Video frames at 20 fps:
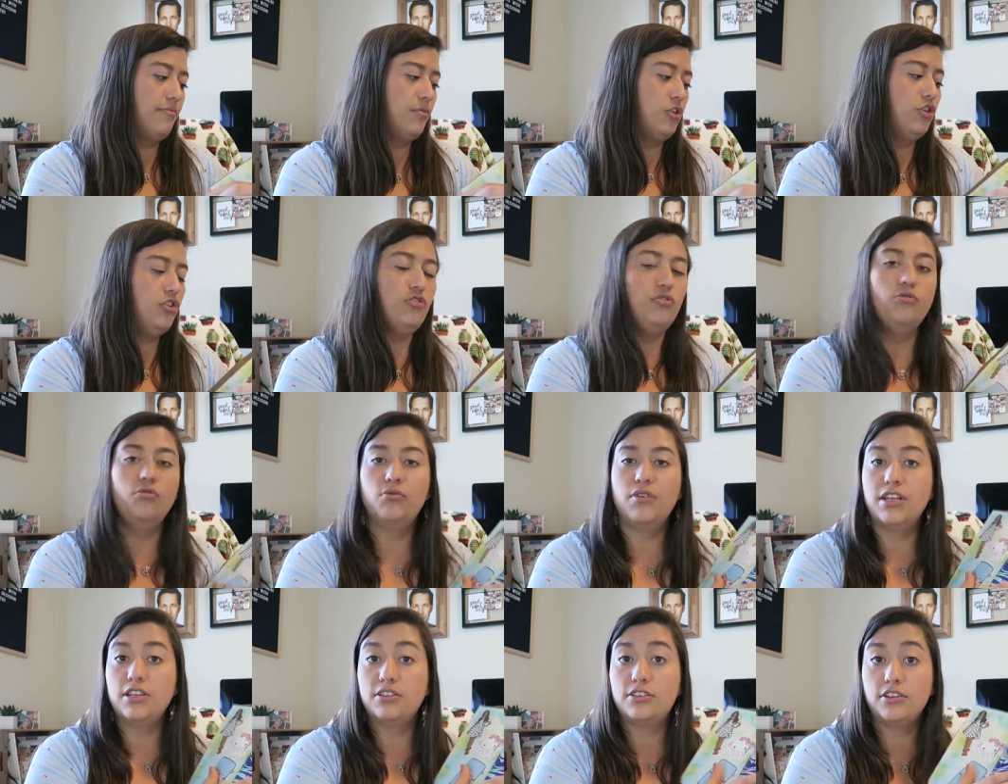
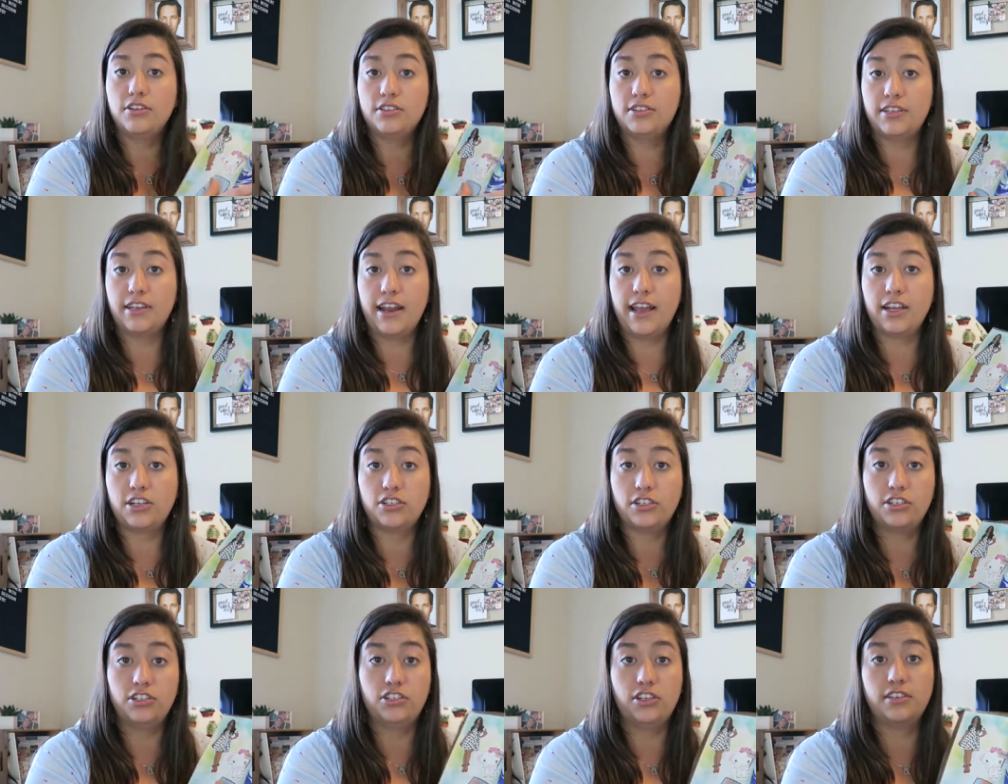new inserts that I
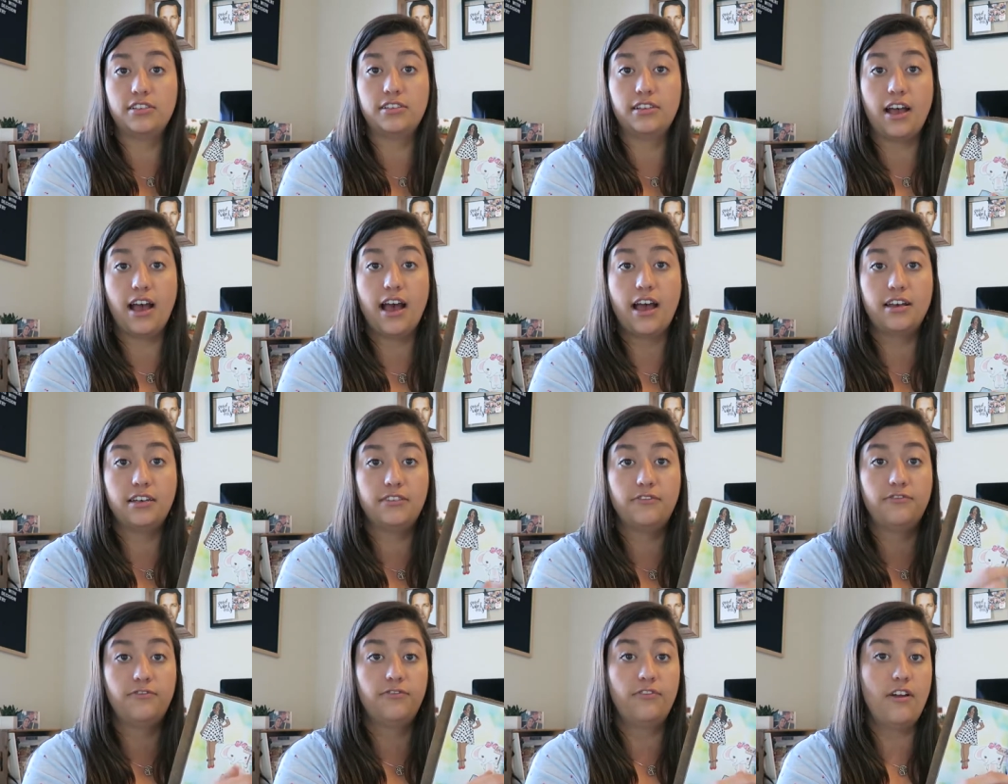actually just
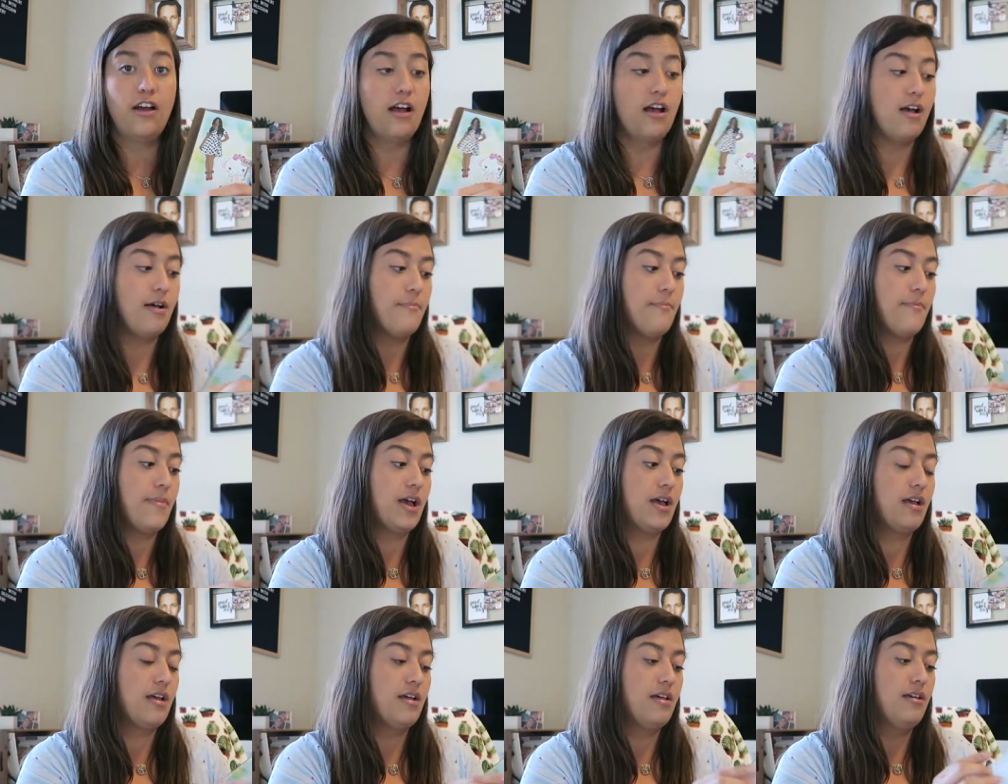got
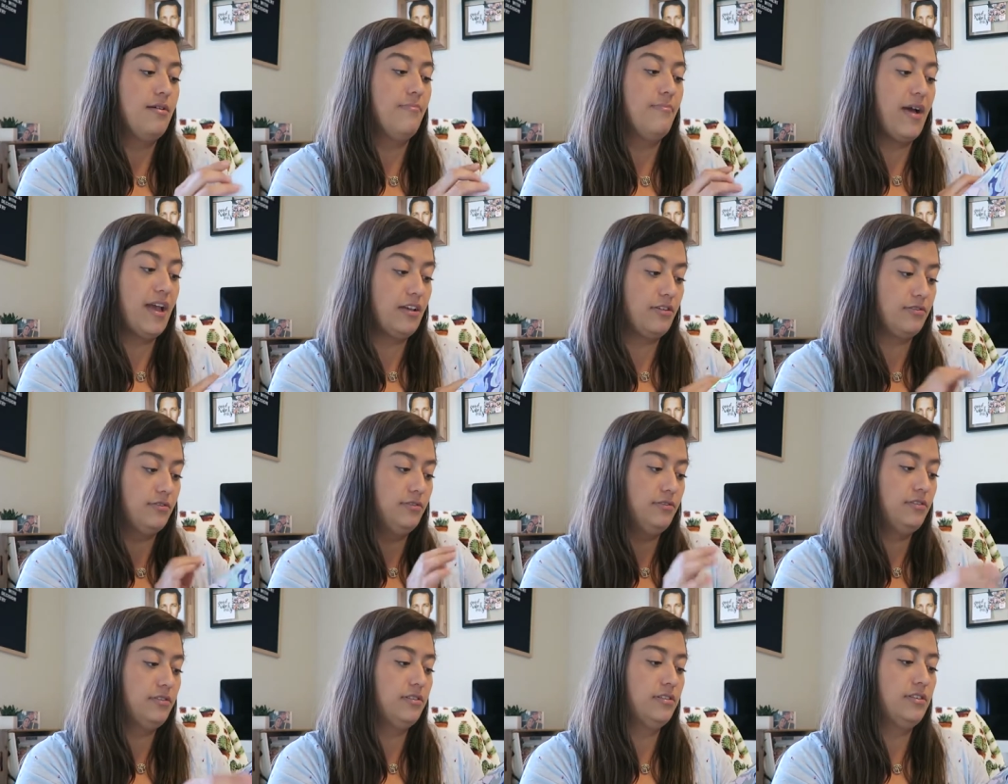from
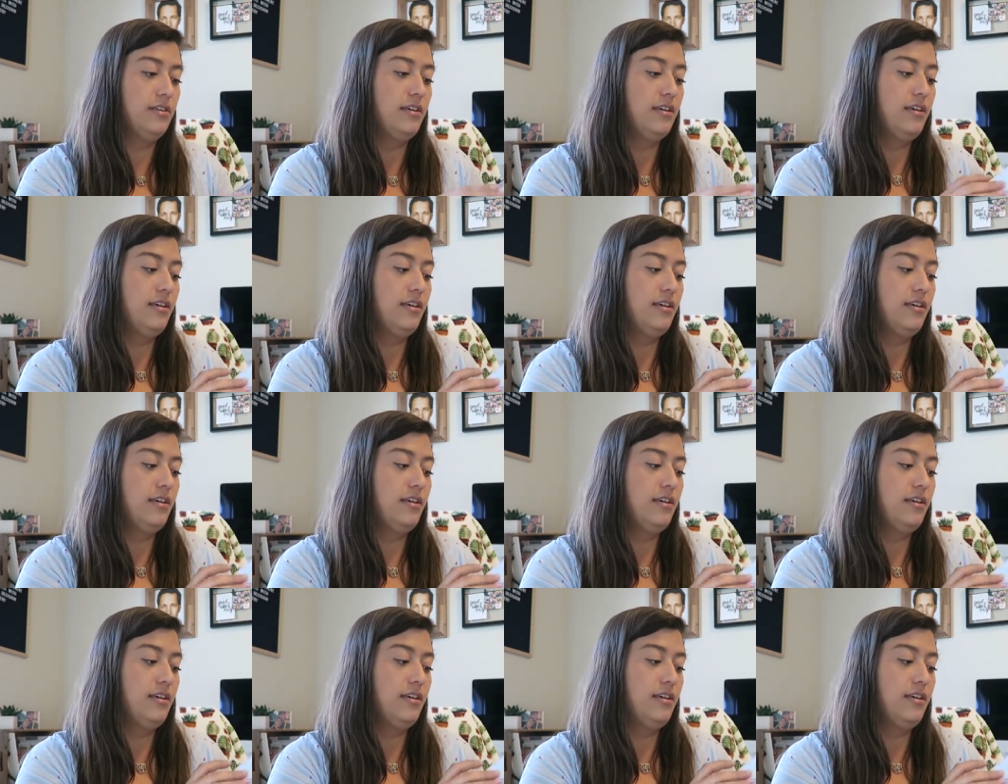Michaels